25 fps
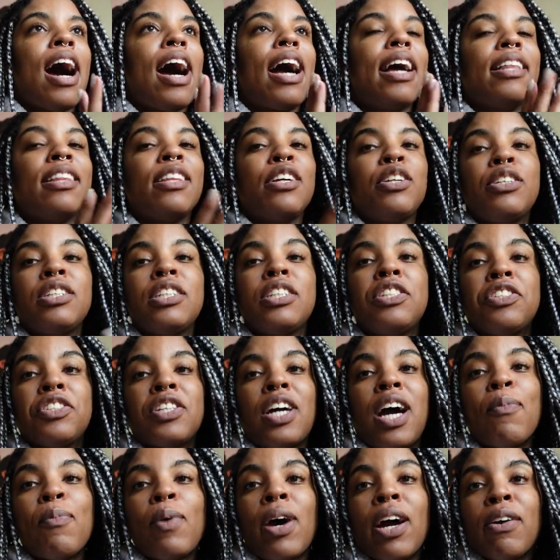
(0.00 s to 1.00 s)
I literally just
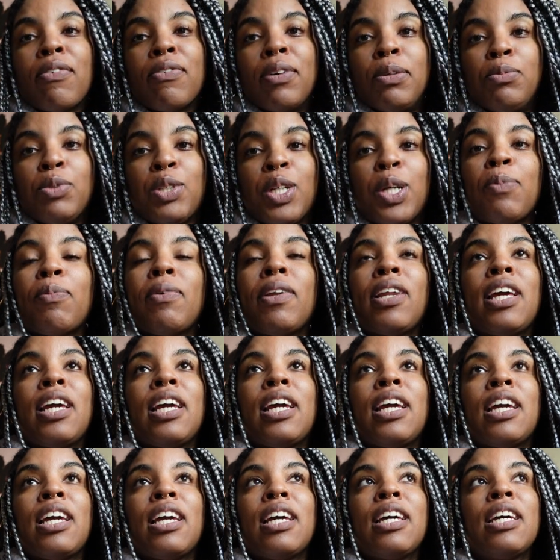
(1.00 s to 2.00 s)
got back from
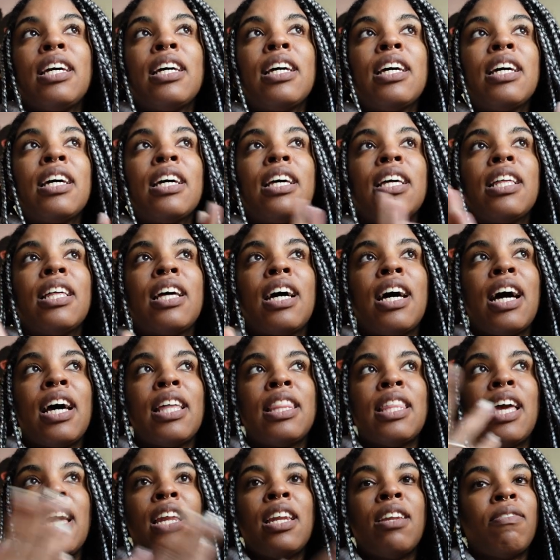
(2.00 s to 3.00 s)
Germany
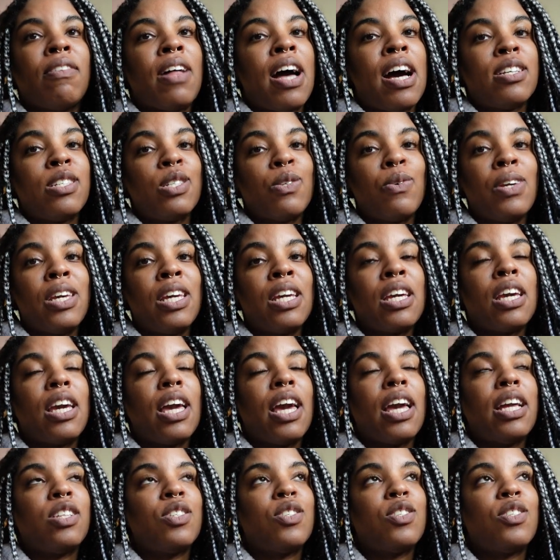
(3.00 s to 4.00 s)
at the end of last week.
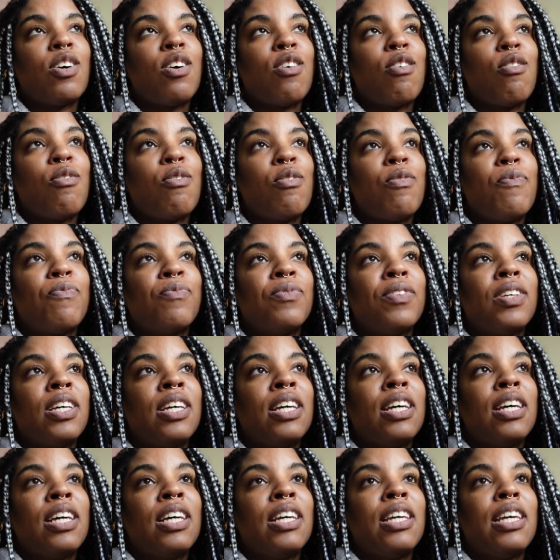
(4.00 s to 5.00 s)
And so
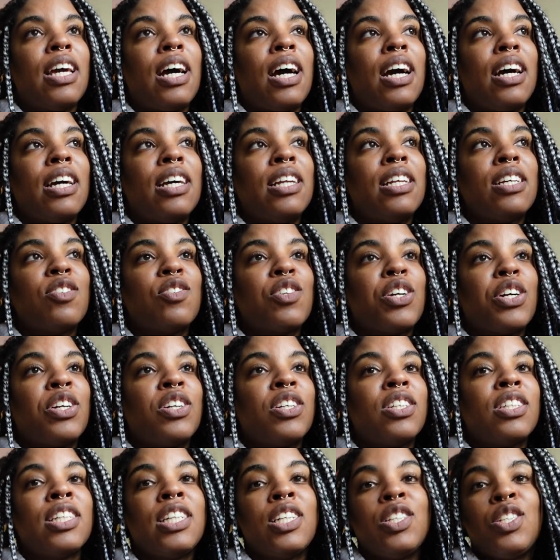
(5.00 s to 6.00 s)
yeah, it is
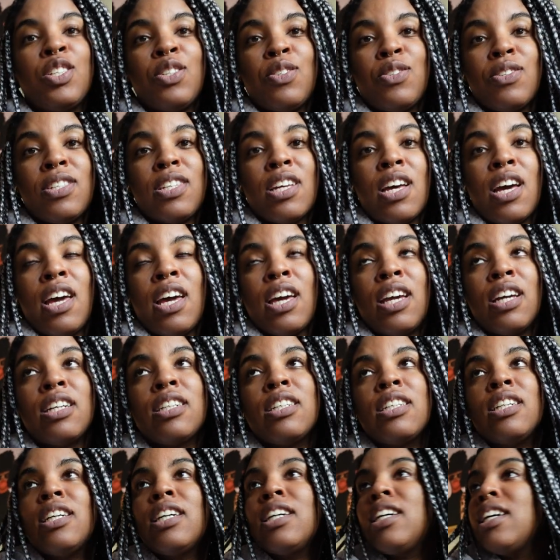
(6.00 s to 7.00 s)
currently Tuesday.
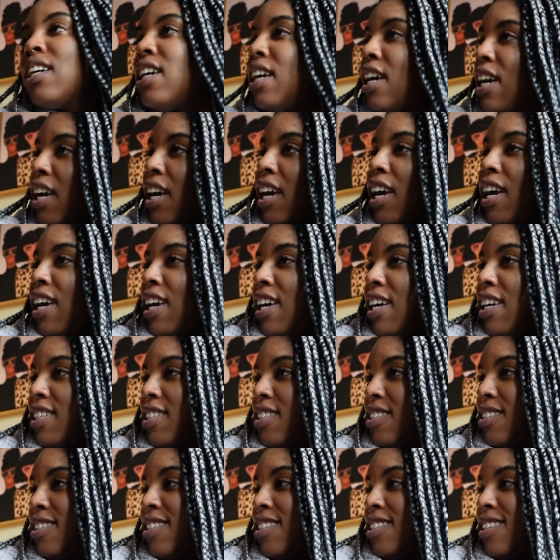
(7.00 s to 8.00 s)

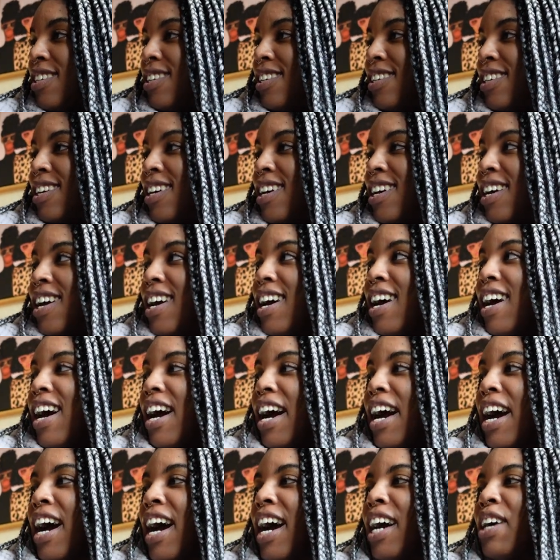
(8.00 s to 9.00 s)
And
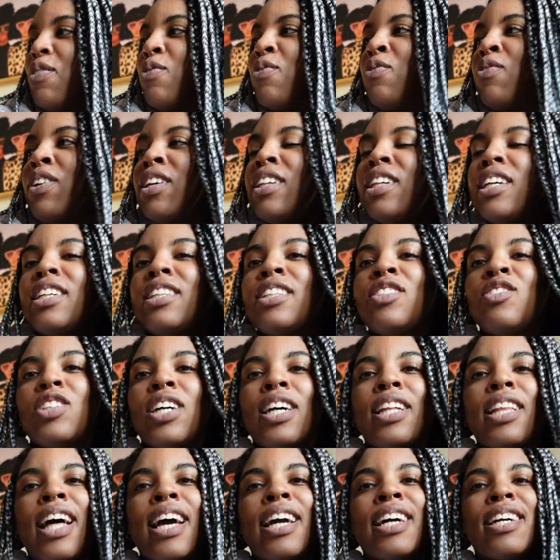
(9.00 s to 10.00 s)
I feel like the
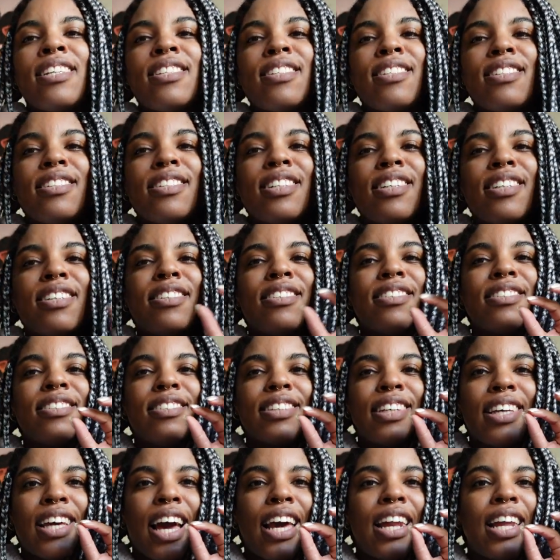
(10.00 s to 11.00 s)
jet lag is
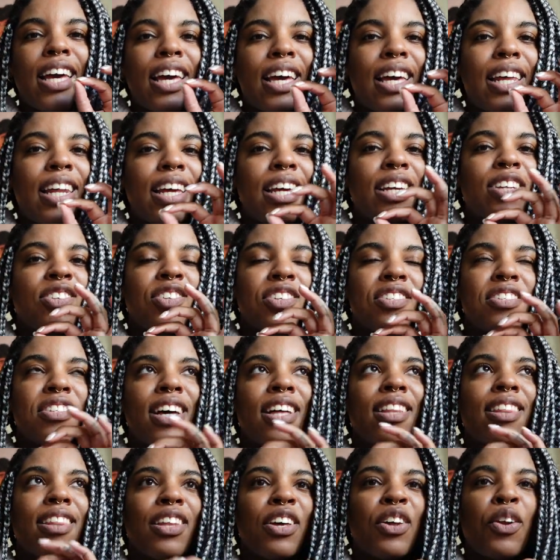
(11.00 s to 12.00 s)
still kind of hitting just
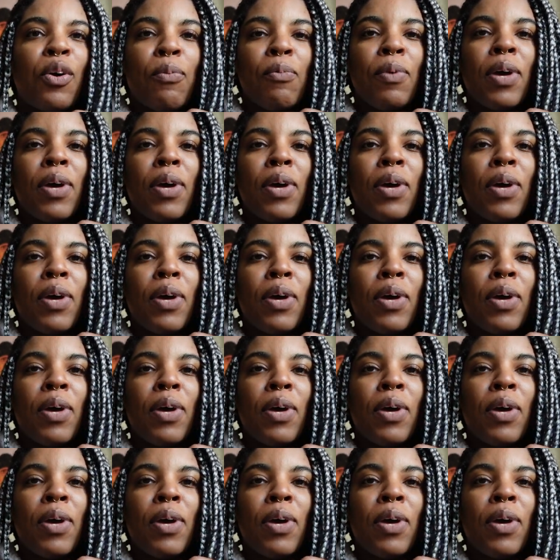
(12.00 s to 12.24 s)
a little